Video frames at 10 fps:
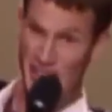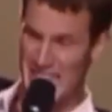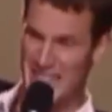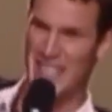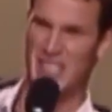
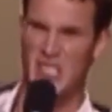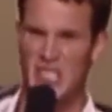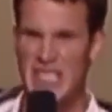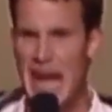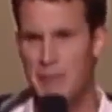underneath and it
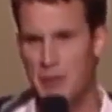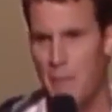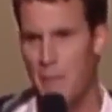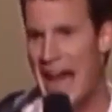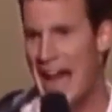snaps
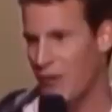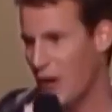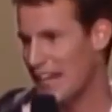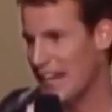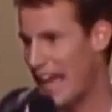her back
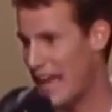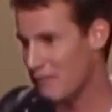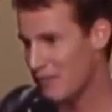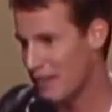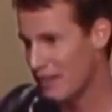right in
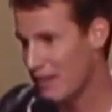half?